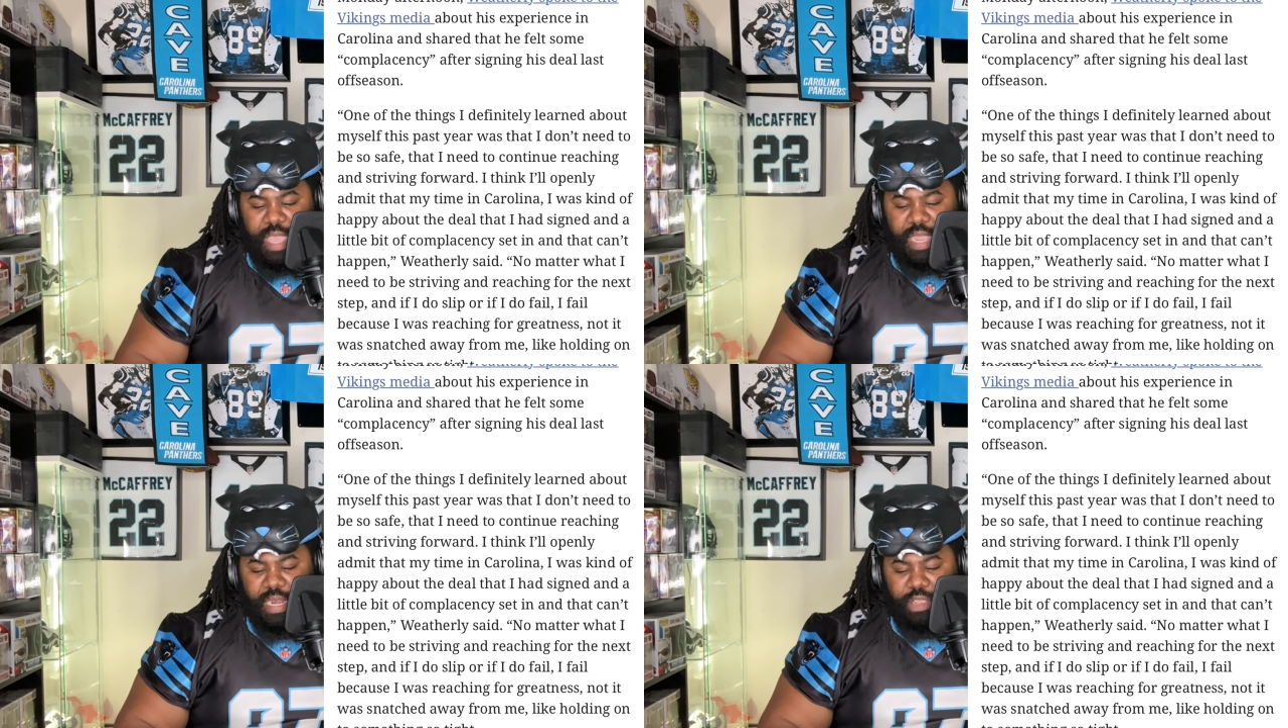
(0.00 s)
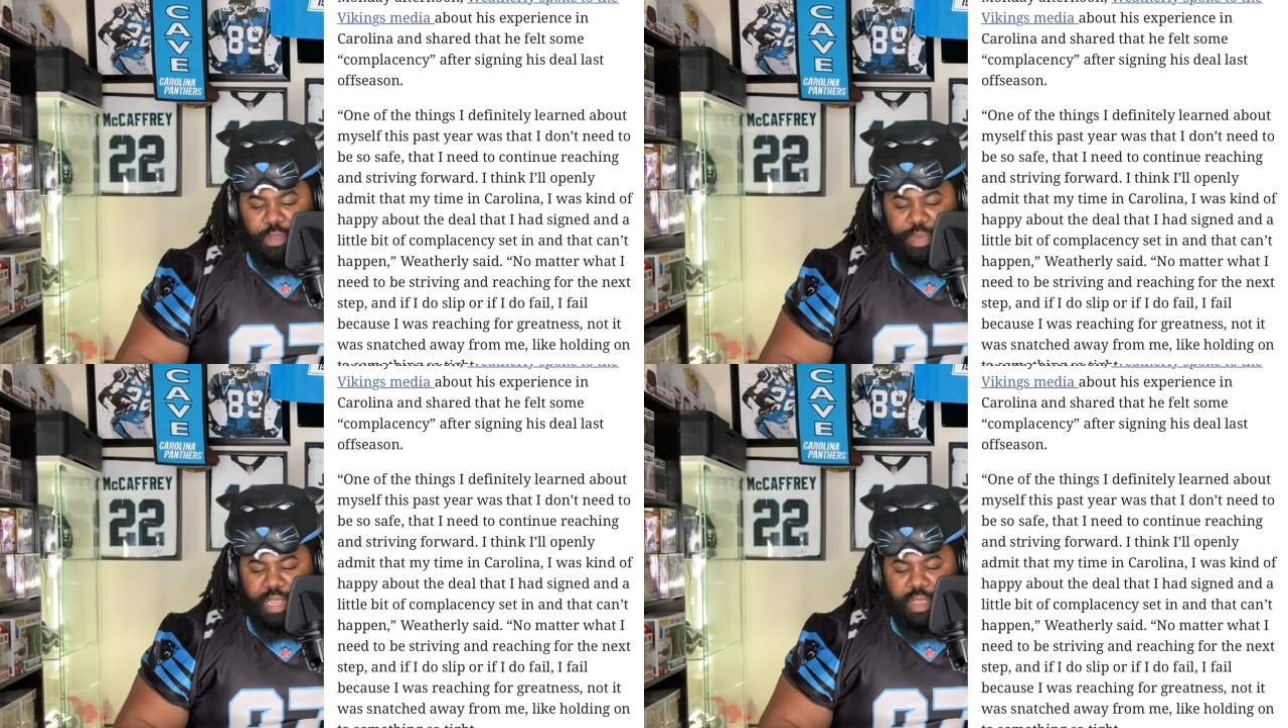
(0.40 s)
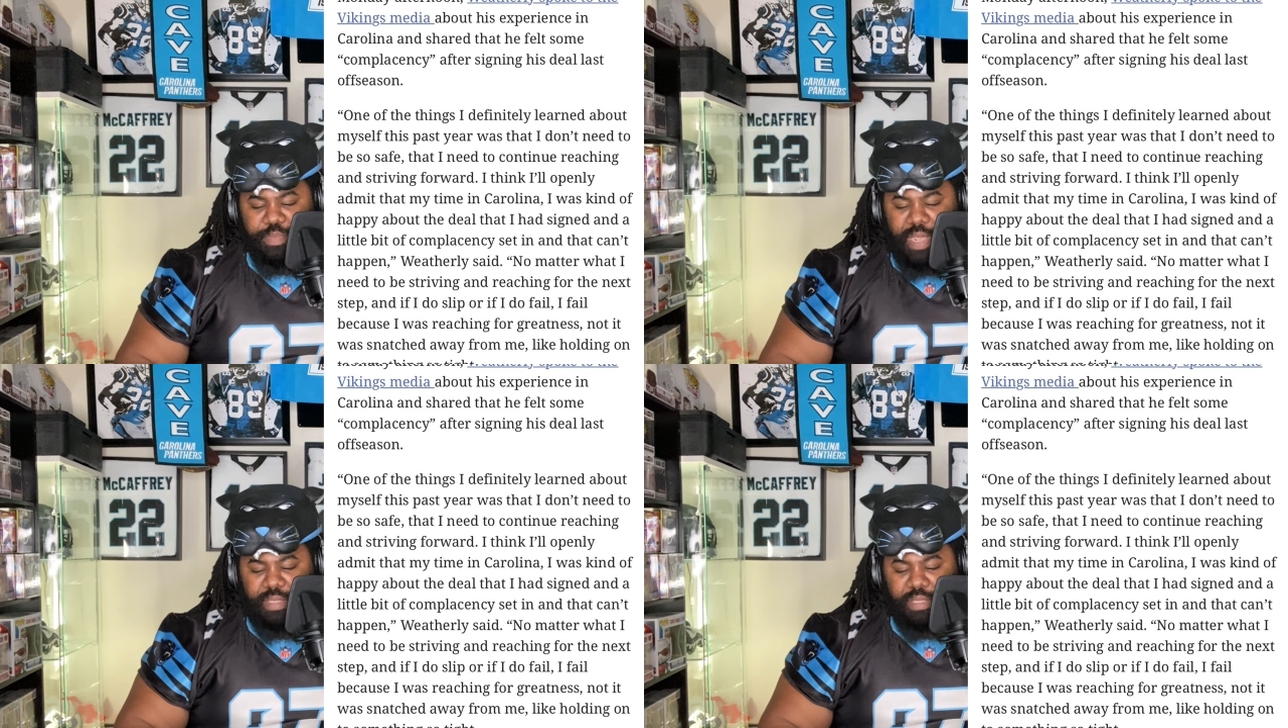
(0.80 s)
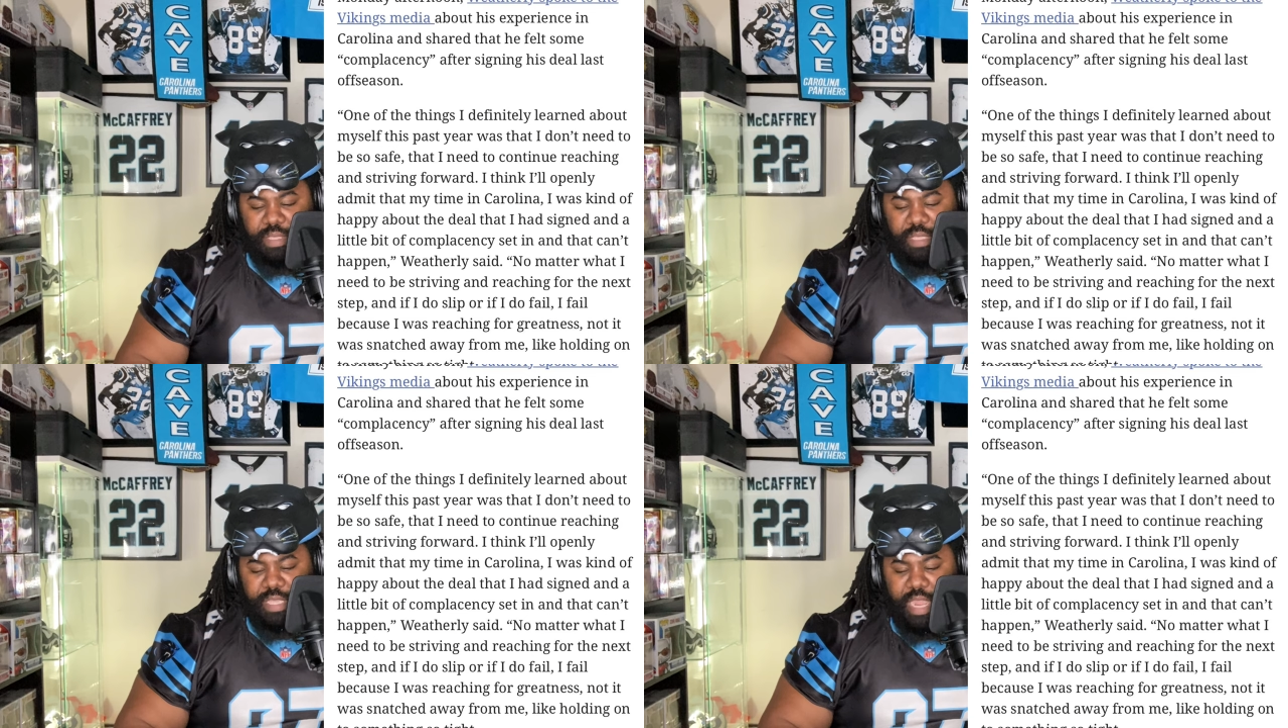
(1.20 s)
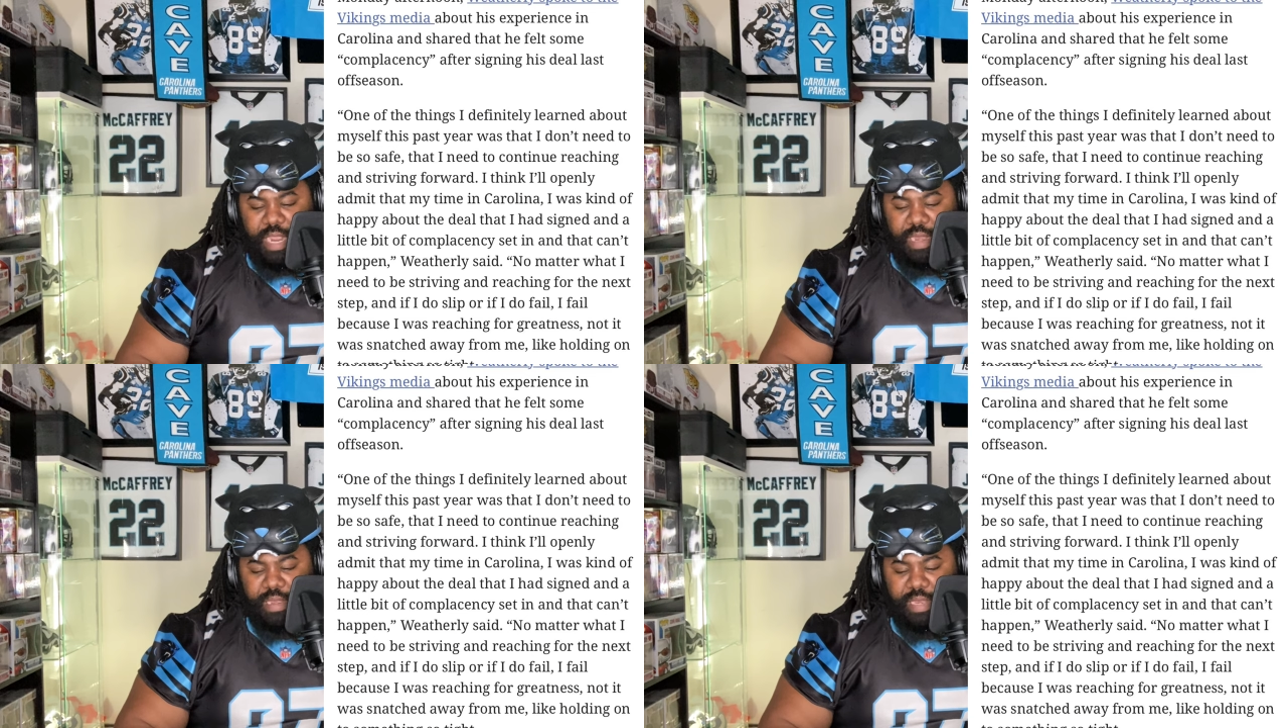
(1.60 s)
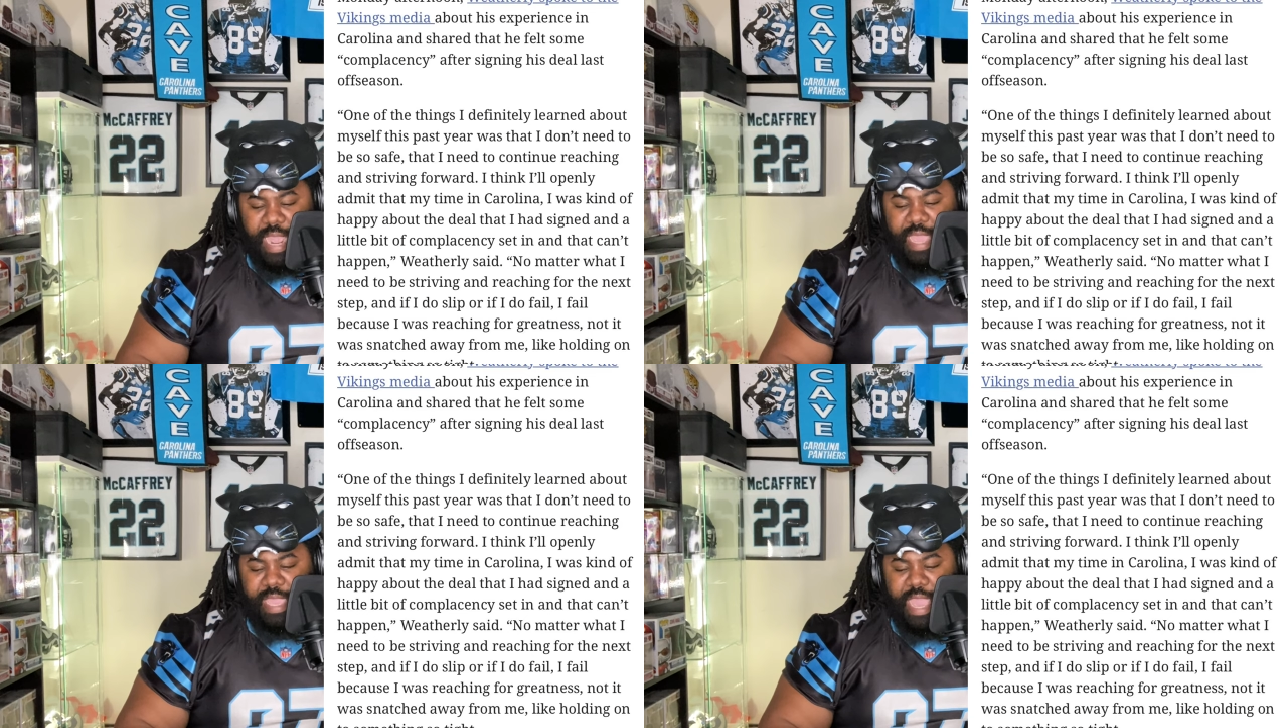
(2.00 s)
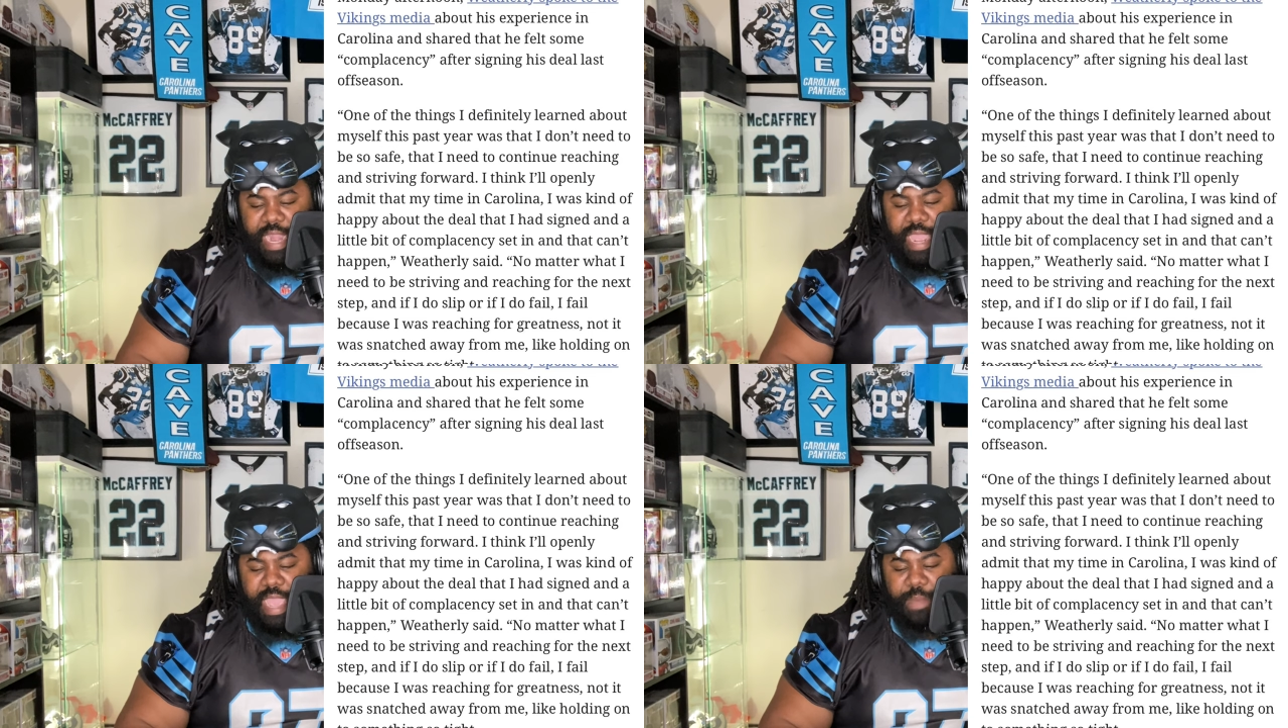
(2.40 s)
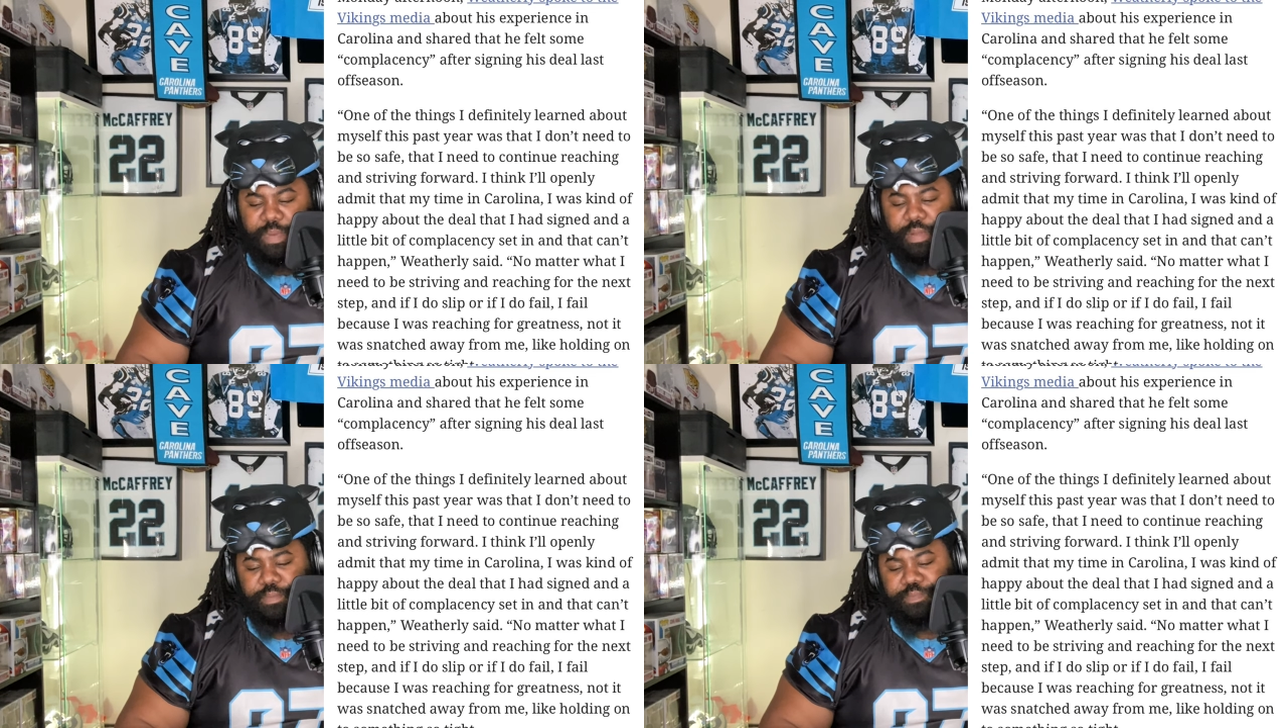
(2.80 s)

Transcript: and a little bit of complacency set in. That can't happen.